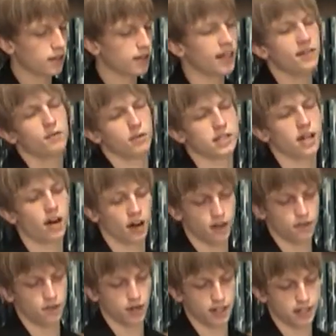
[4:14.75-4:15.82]
Life was
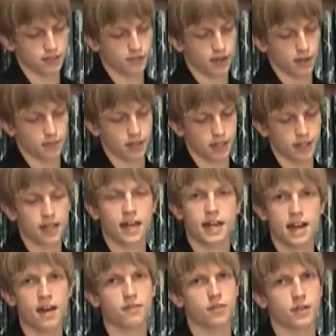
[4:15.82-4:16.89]
hard for his family,
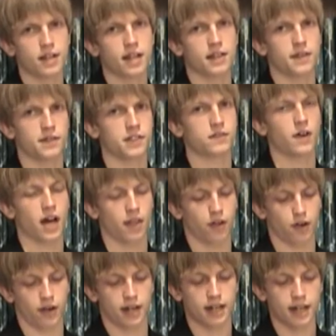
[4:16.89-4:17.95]
and after the death of his
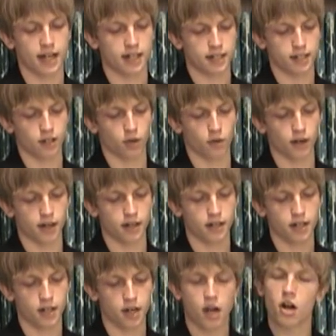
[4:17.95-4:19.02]
father in
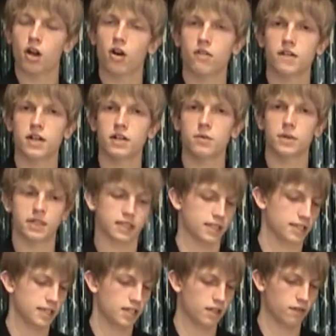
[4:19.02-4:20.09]
1901, Irving went to
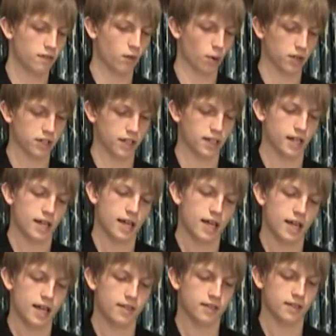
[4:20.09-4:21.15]
seek fortune
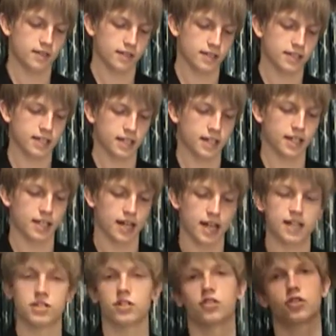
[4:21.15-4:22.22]
in the city
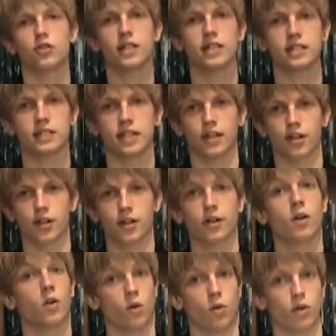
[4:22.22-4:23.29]
as a street singer,
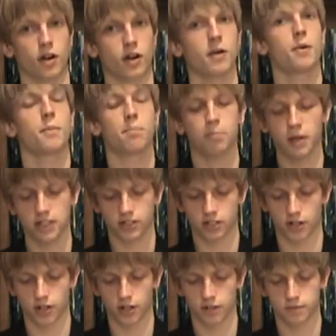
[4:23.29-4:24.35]
or
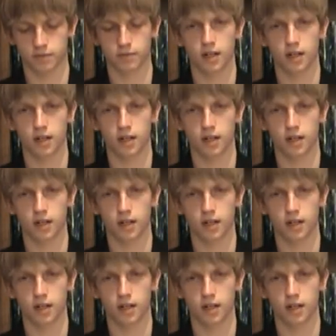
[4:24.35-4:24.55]
busker.